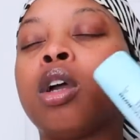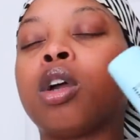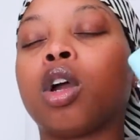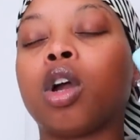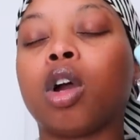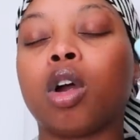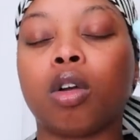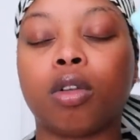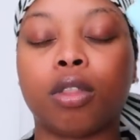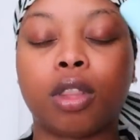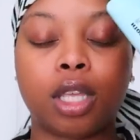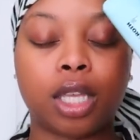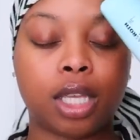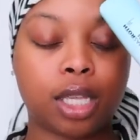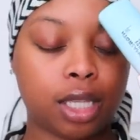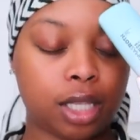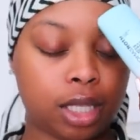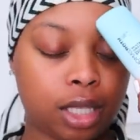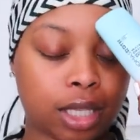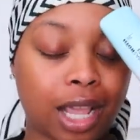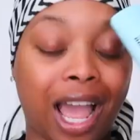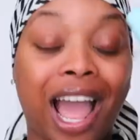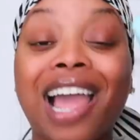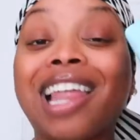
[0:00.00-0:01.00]
girl
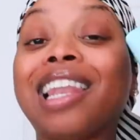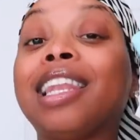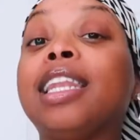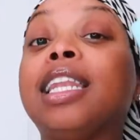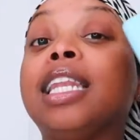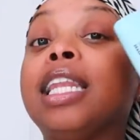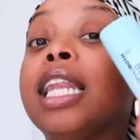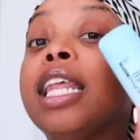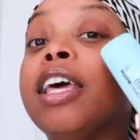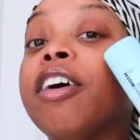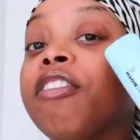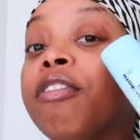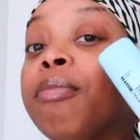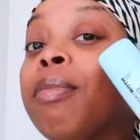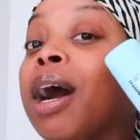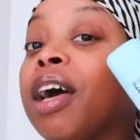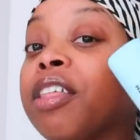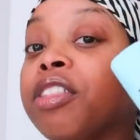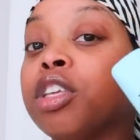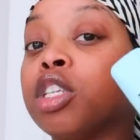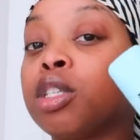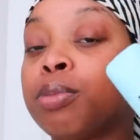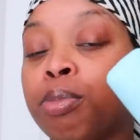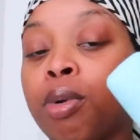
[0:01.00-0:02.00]
this i live
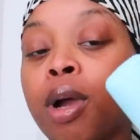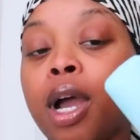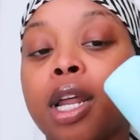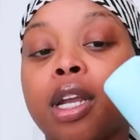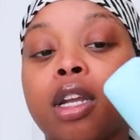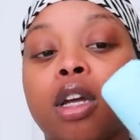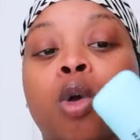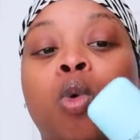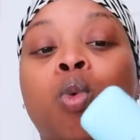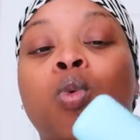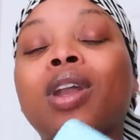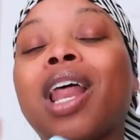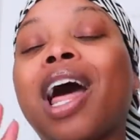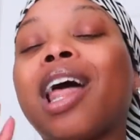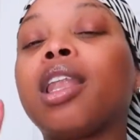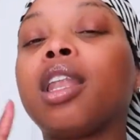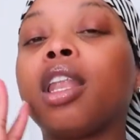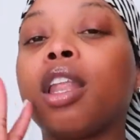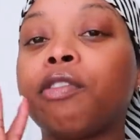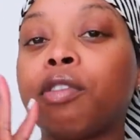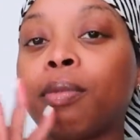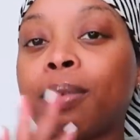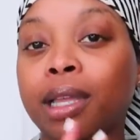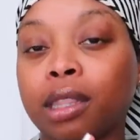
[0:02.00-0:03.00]
by this product what i
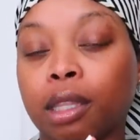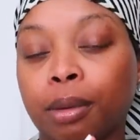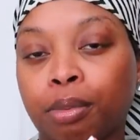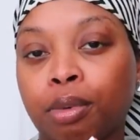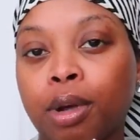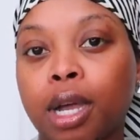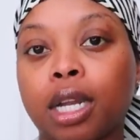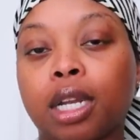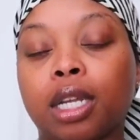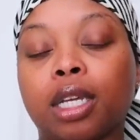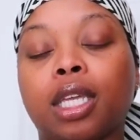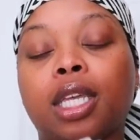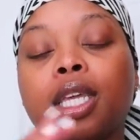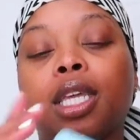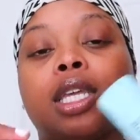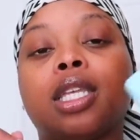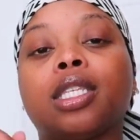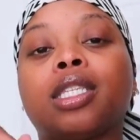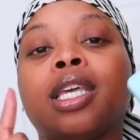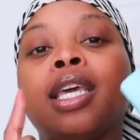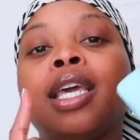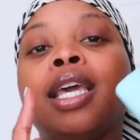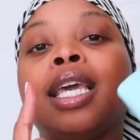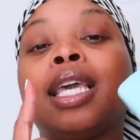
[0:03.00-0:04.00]
love about the product
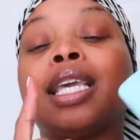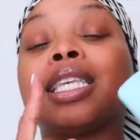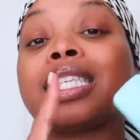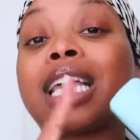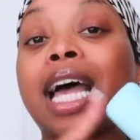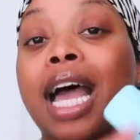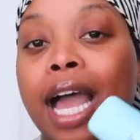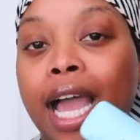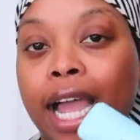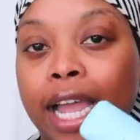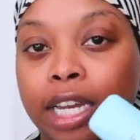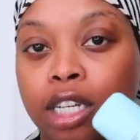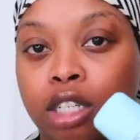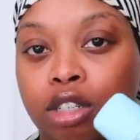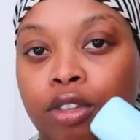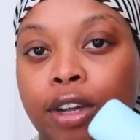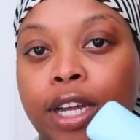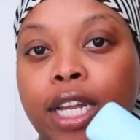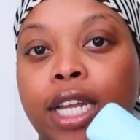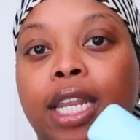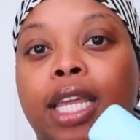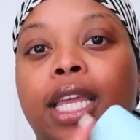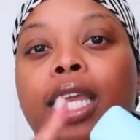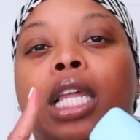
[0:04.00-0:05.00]
is it's
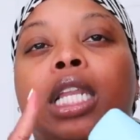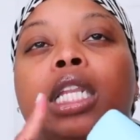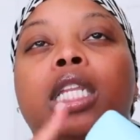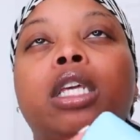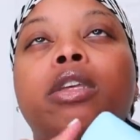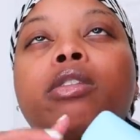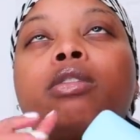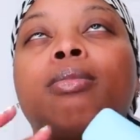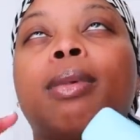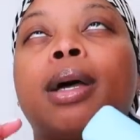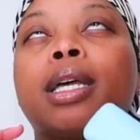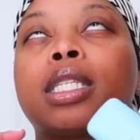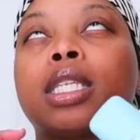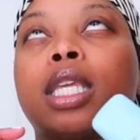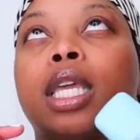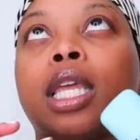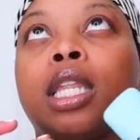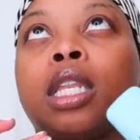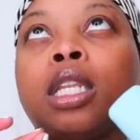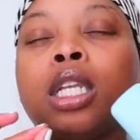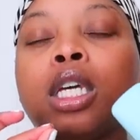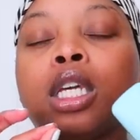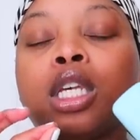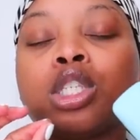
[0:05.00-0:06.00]
hydrating it leaves my
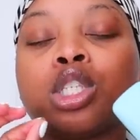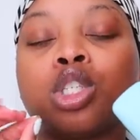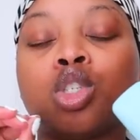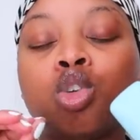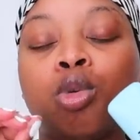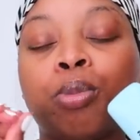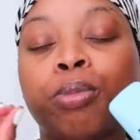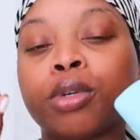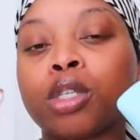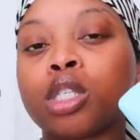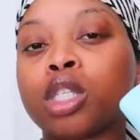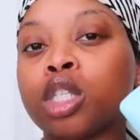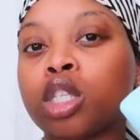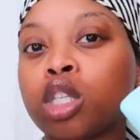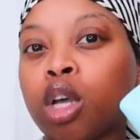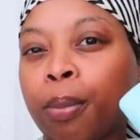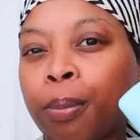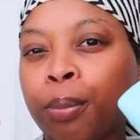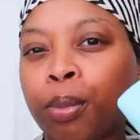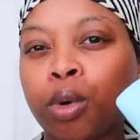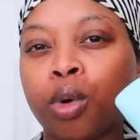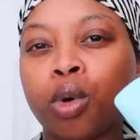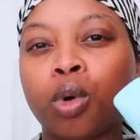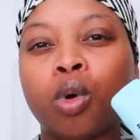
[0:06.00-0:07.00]
skin looking super
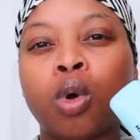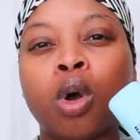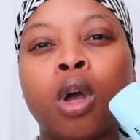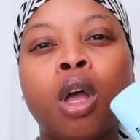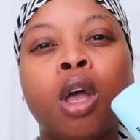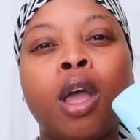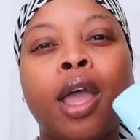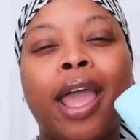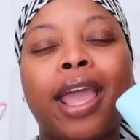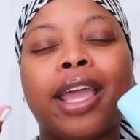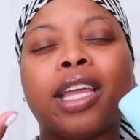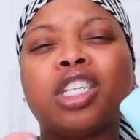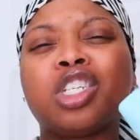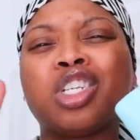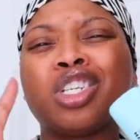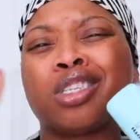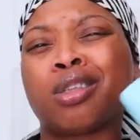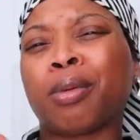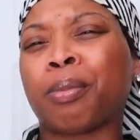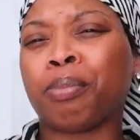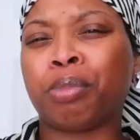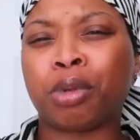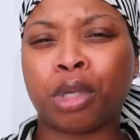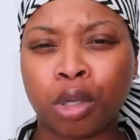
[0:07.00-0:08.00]
supple and
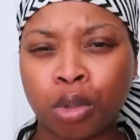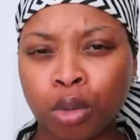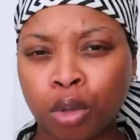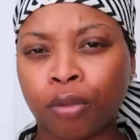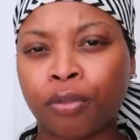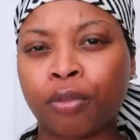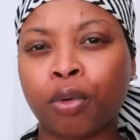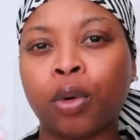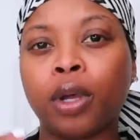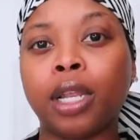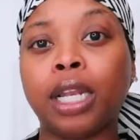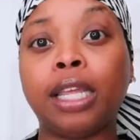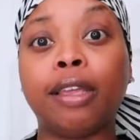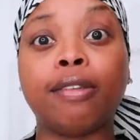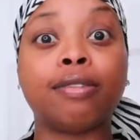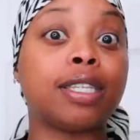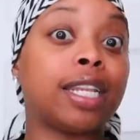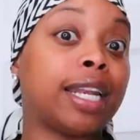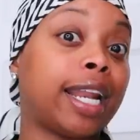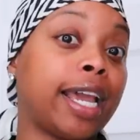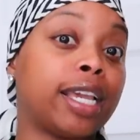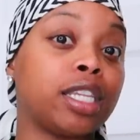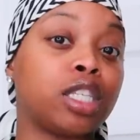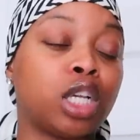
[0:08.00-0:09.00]
just beautiful it
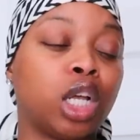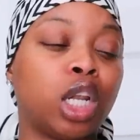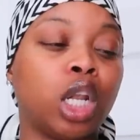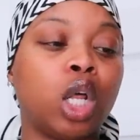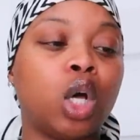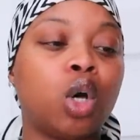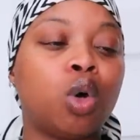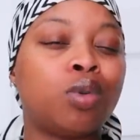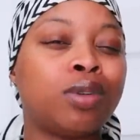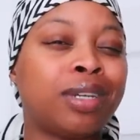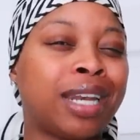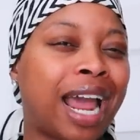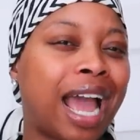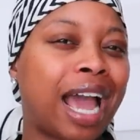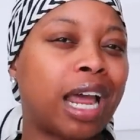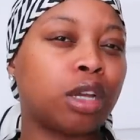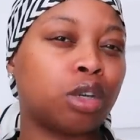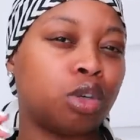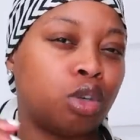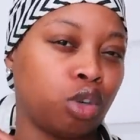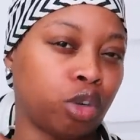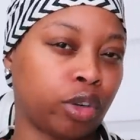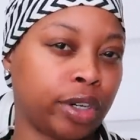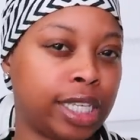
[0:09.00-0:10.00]
leaves a nice glow
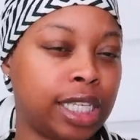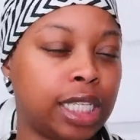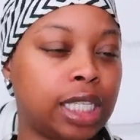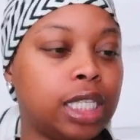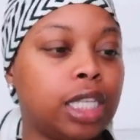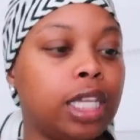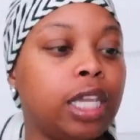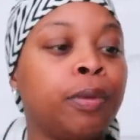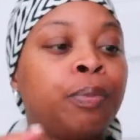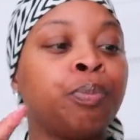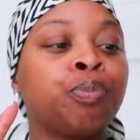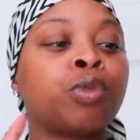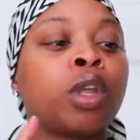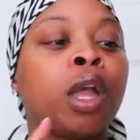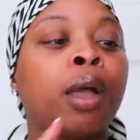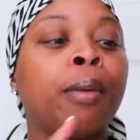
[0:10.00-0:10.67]
not greasy